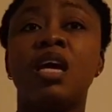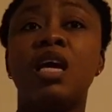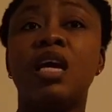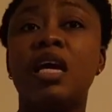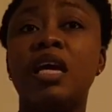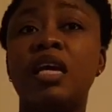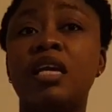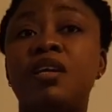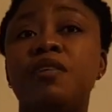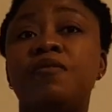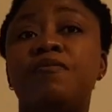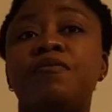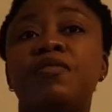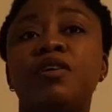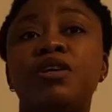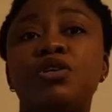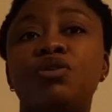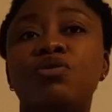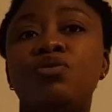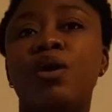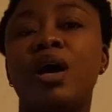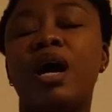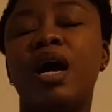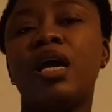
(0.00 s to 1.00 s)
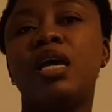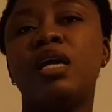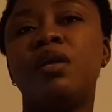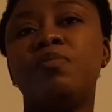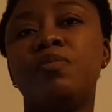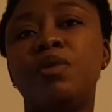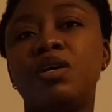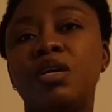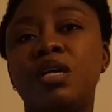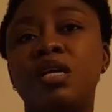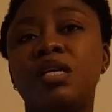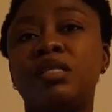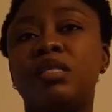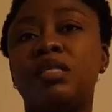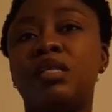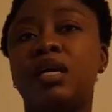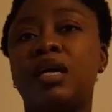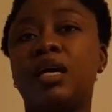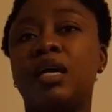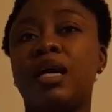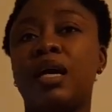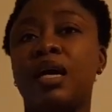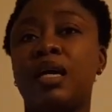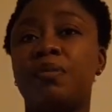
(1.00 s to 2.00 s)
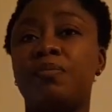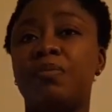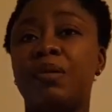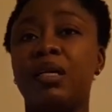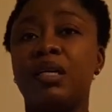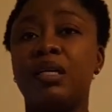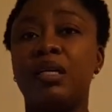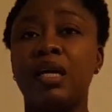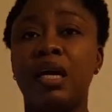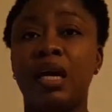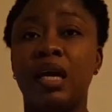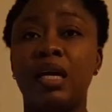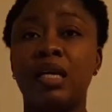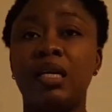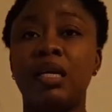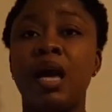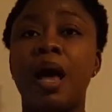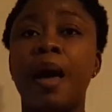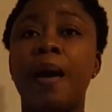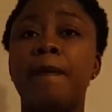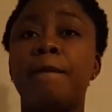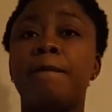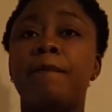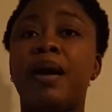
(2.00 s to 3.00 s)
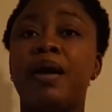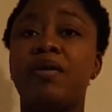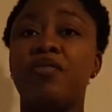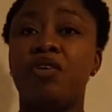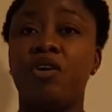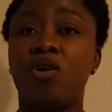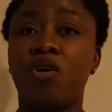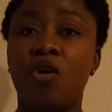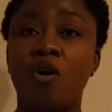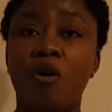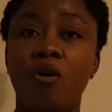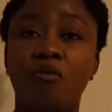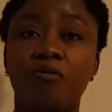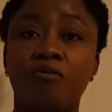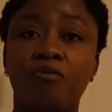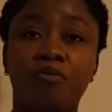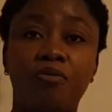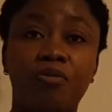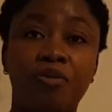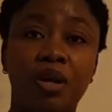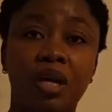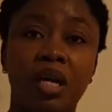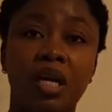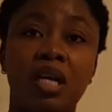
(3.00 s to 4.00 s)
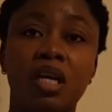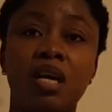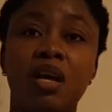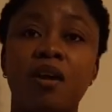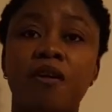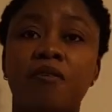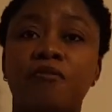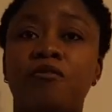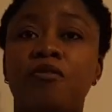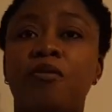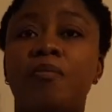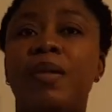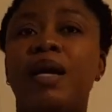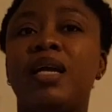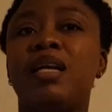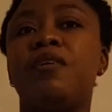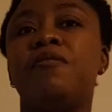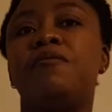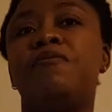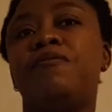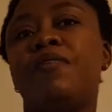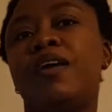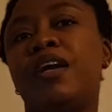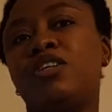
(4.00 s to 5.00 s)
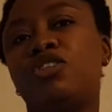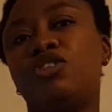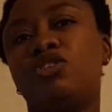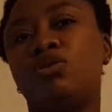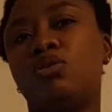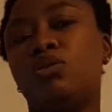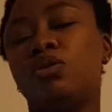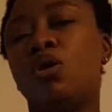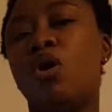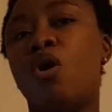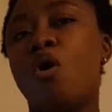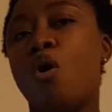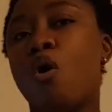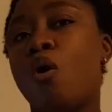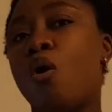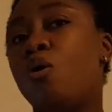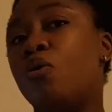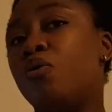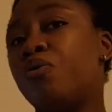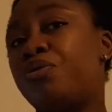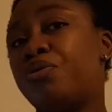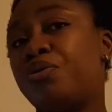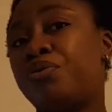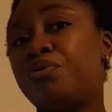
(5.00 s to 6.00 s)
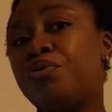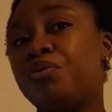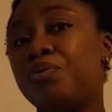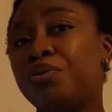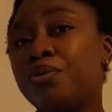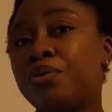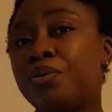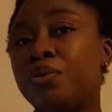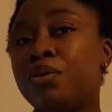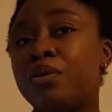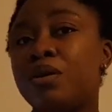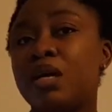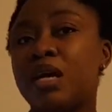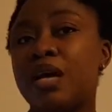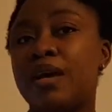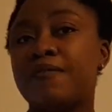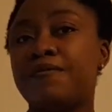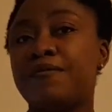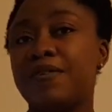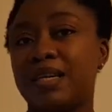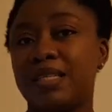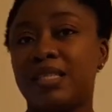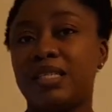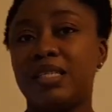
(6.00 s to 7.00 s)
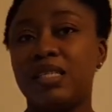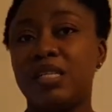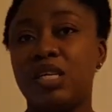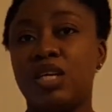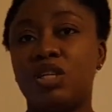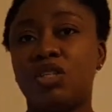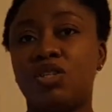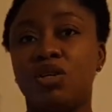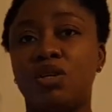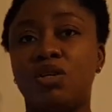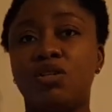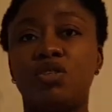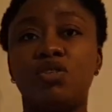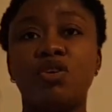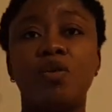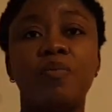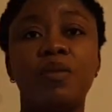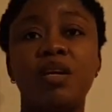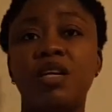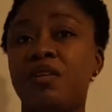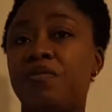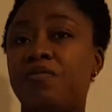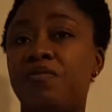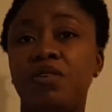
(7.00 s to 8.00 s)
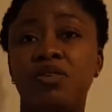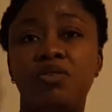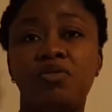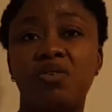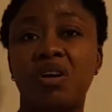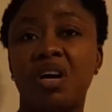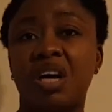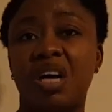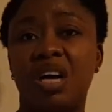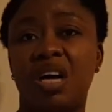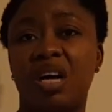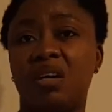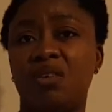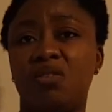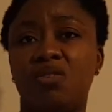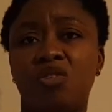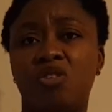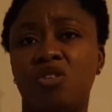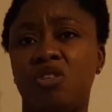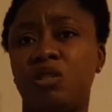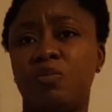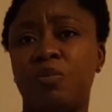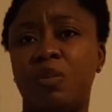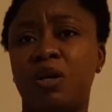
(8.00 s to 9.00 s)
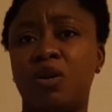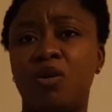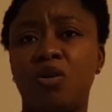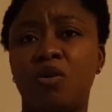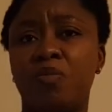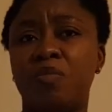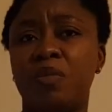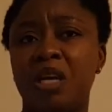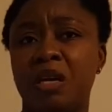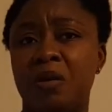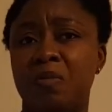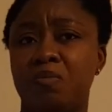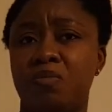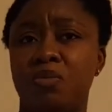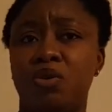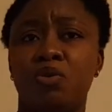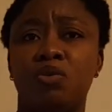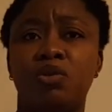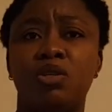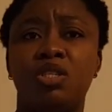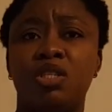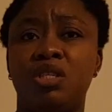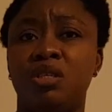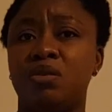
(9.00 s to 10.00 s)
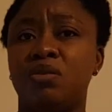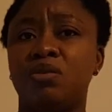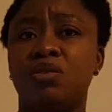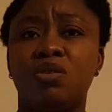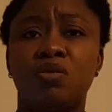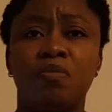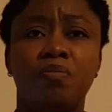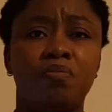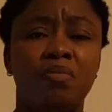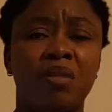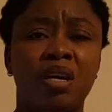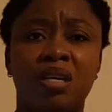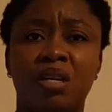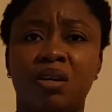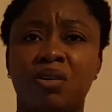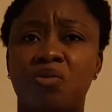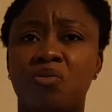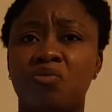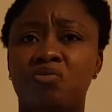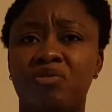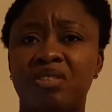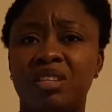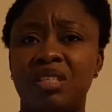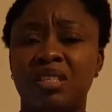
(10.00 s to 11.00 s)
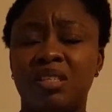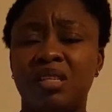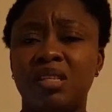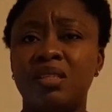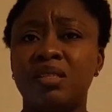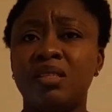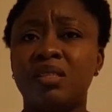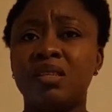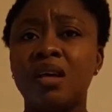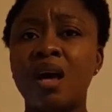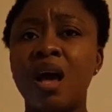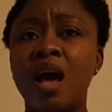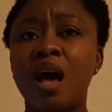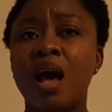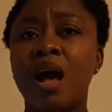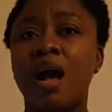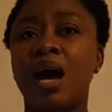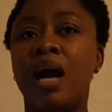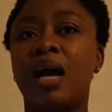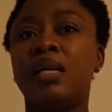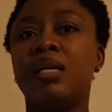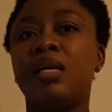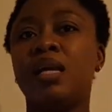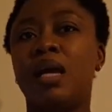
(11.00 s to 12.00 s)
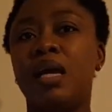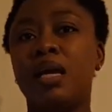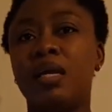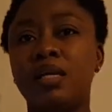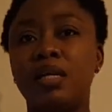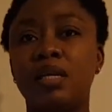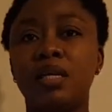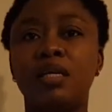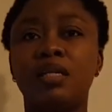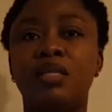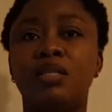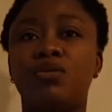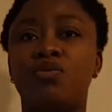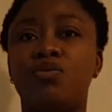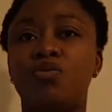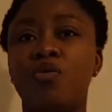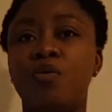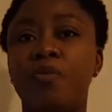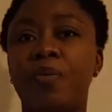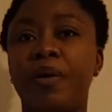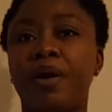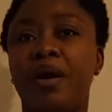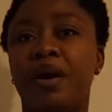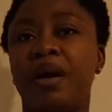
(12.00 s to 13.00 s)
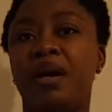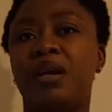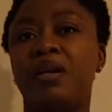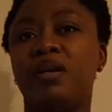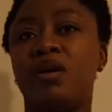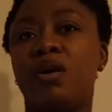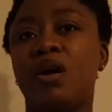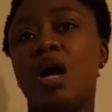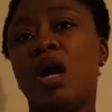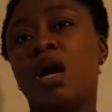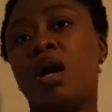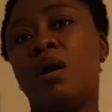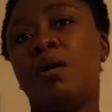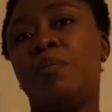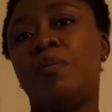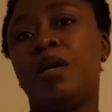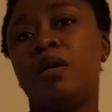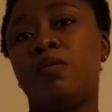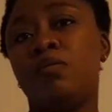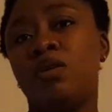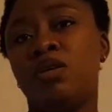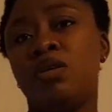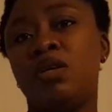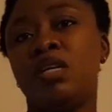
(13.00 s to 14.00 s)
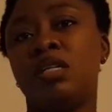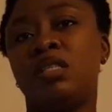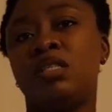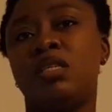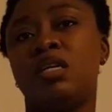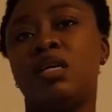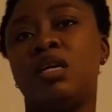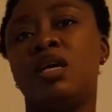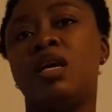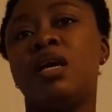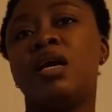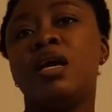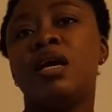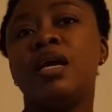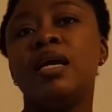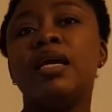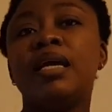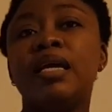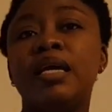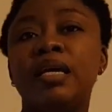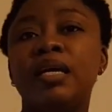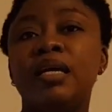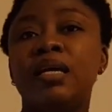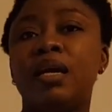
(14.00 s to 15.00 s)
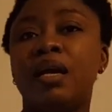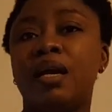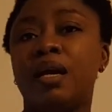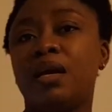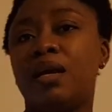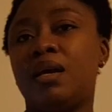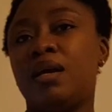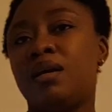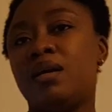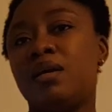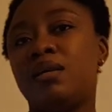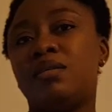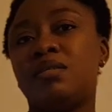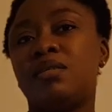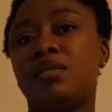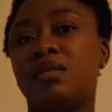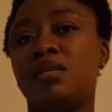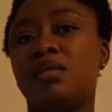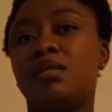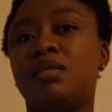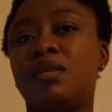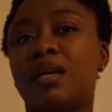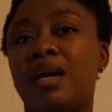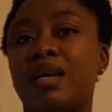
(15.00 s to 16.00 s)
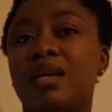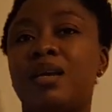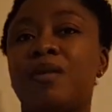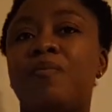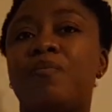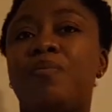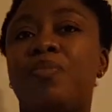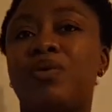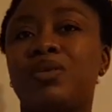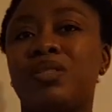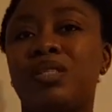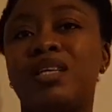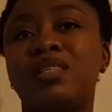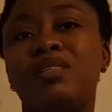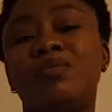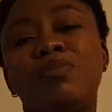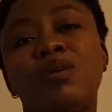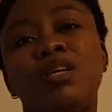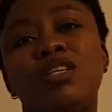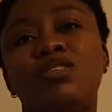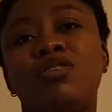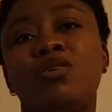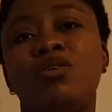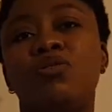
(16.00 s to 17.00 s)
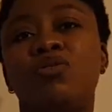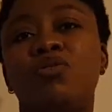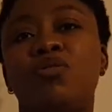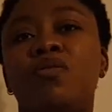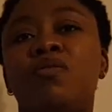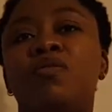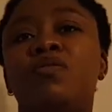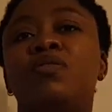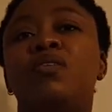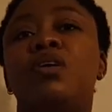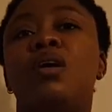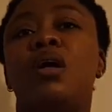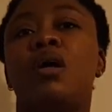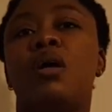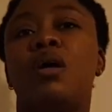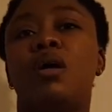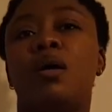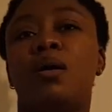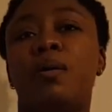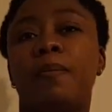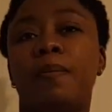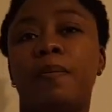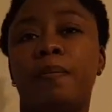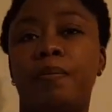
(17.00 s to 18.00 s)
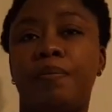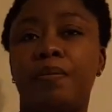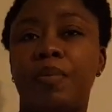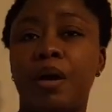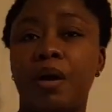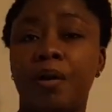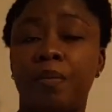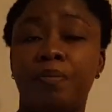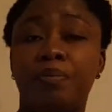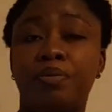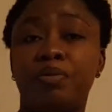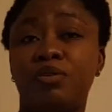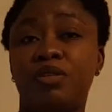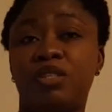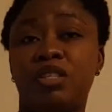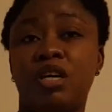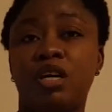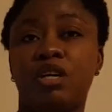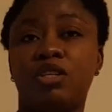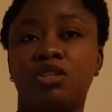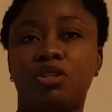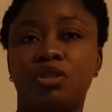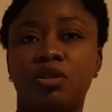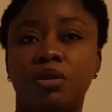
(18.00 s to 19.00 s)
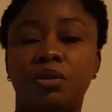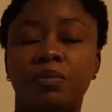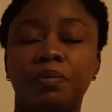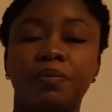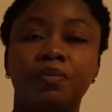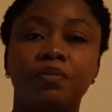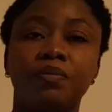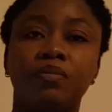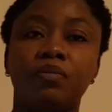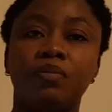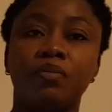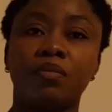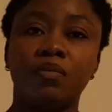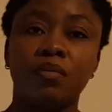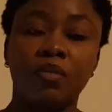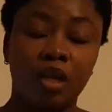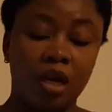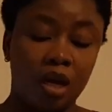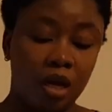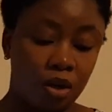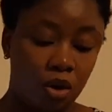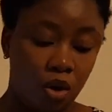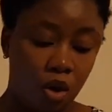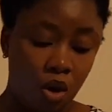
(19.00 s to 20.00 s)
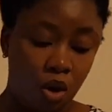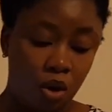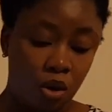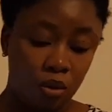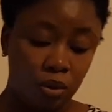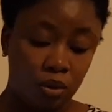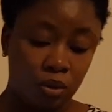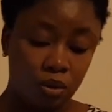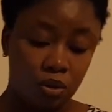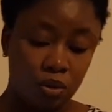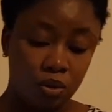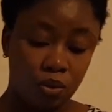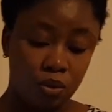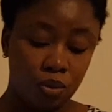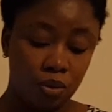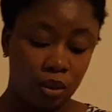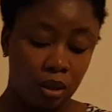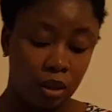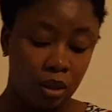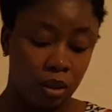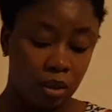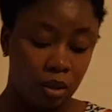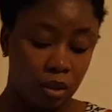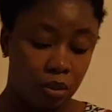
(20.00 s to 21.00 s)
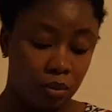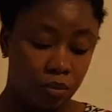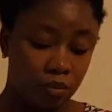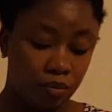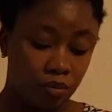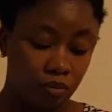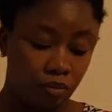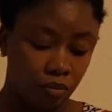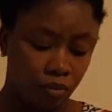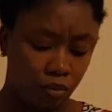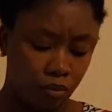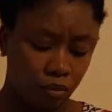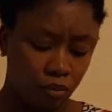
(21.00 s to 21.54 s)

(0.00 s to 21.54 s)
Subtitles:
Individual immunity can be gained by recovering from an infection or through vaccination. Some individuals cannot become immune due to medical reasons, and in this group herd immunity, it is an important method of protection. And also,